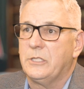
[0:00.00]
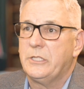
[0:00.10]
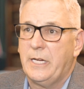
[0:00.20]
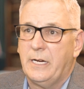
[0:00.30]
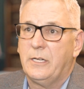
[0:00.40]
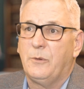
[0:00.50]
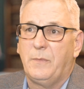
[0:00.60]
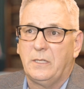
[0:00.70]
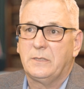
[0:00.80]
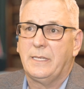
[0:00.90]
shared
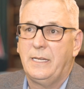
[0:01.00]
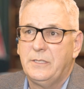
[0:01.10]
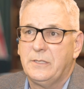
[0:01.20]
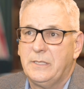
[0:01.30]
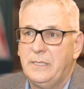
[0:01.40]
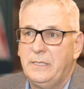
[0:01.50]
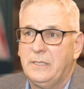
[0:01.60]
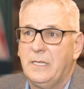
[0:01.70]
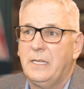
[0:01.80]
amongst agencies